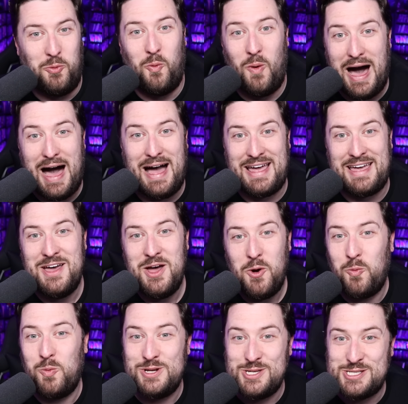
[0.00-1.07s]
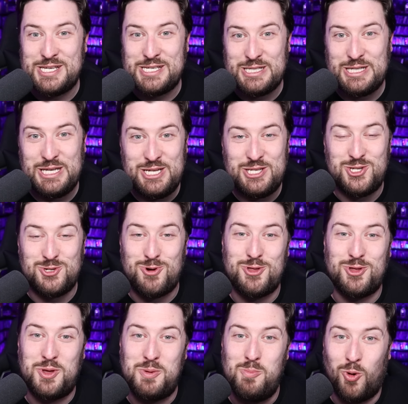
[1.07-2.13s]
why? What does this lead to
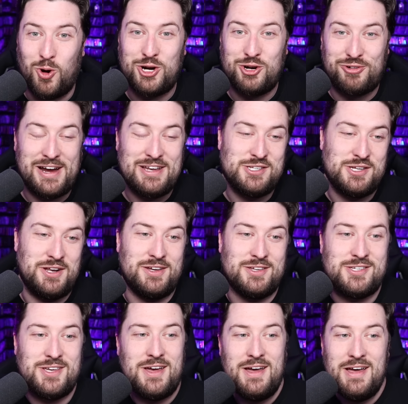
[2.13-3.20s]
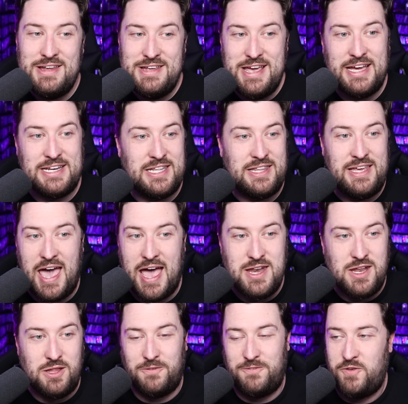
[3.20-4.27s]
other than more craziness? You get to the
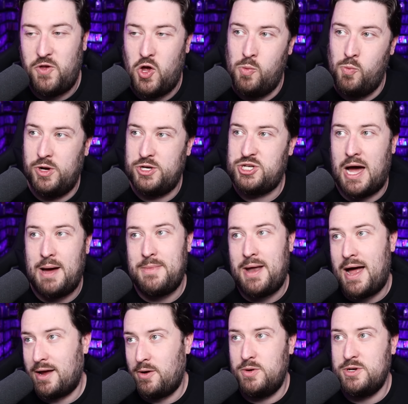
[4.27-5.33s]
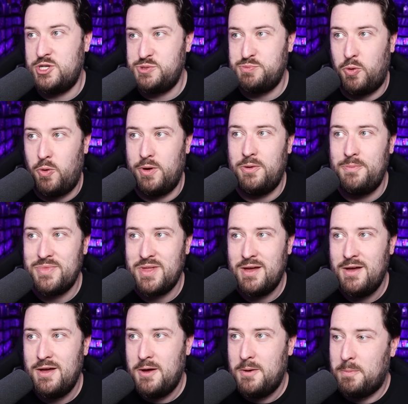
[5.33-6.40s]
end of the film, which I'm not going to spoil,
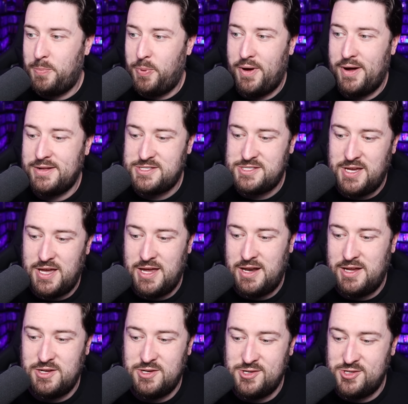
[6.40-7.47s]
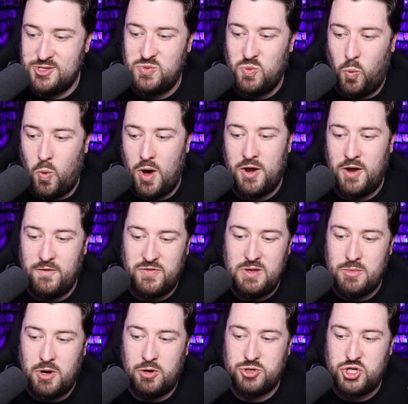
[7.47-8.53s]
but it is one of
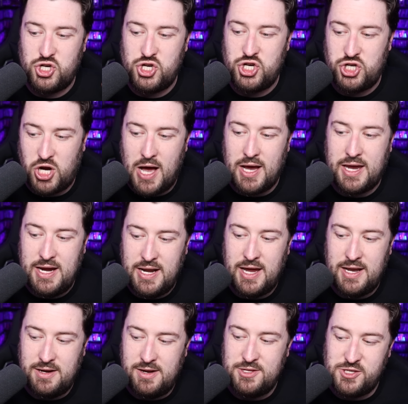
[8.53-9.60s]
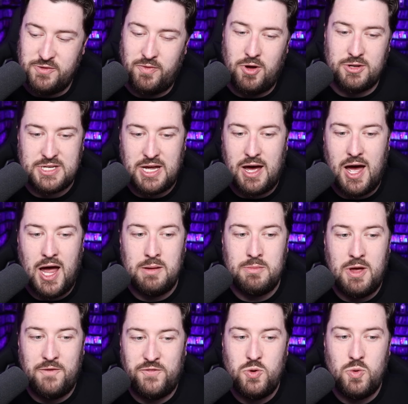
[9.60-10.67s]
the most shocking endings of all
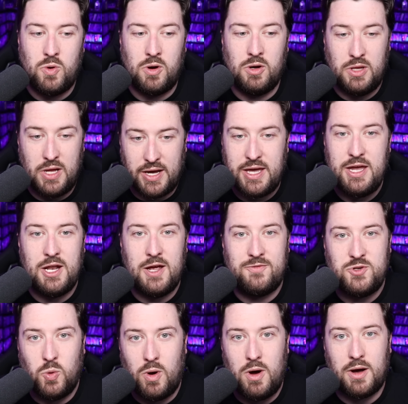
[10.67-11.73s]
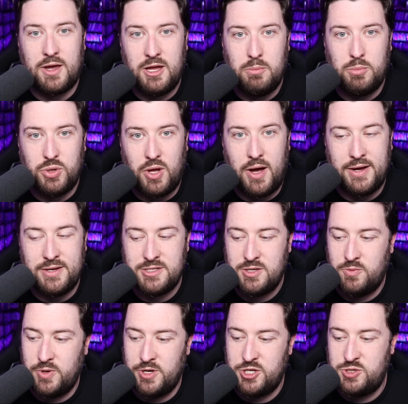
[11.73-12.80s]
time if you are lucky enough to walk in blind,
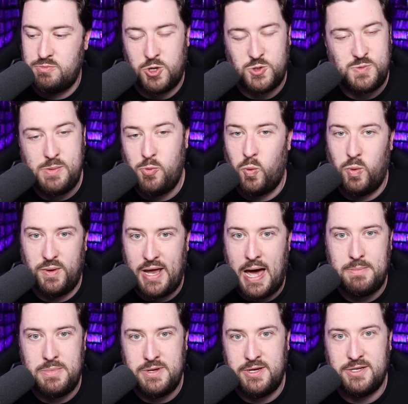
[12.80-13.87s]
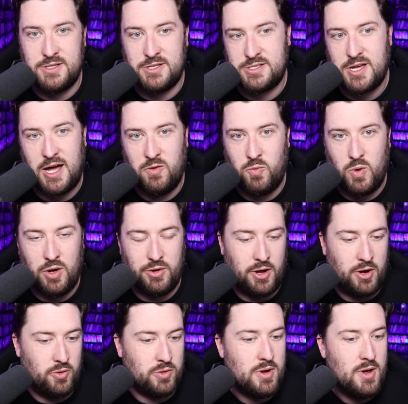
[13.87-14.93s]
which most people will not be because it's kind of well
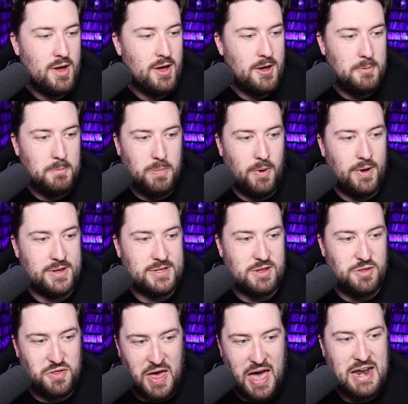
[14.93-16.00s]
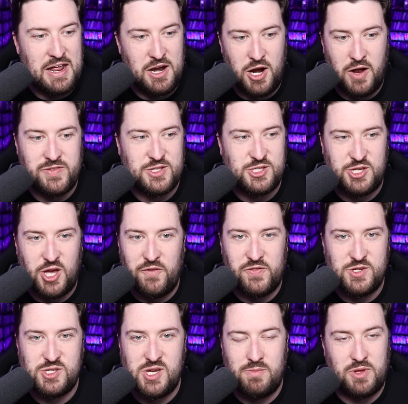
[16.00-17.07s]
known. But that in and of
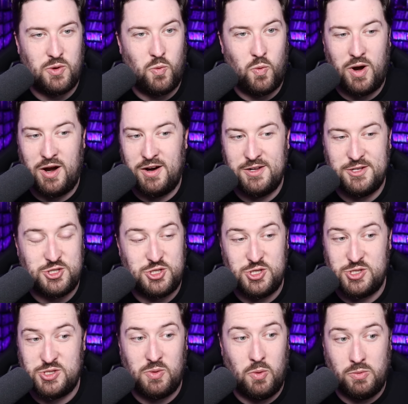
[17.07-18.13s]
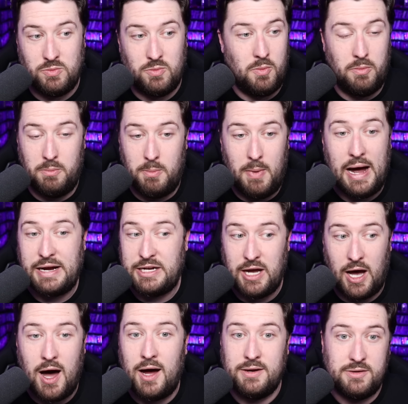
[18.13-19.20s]
itself is something where it's just uh, my
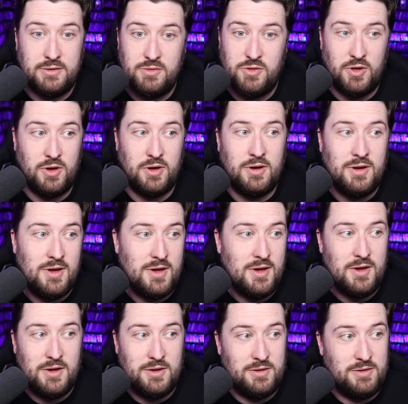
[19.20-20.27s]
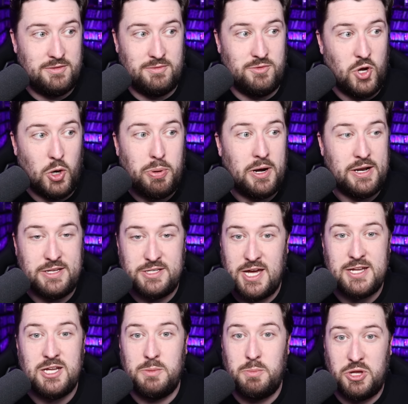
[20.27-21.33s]
god, the no pun
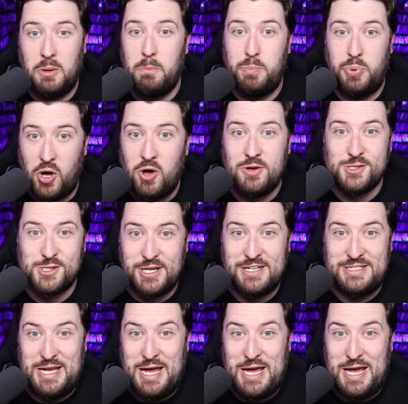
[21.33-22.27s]
intended, but the balls that it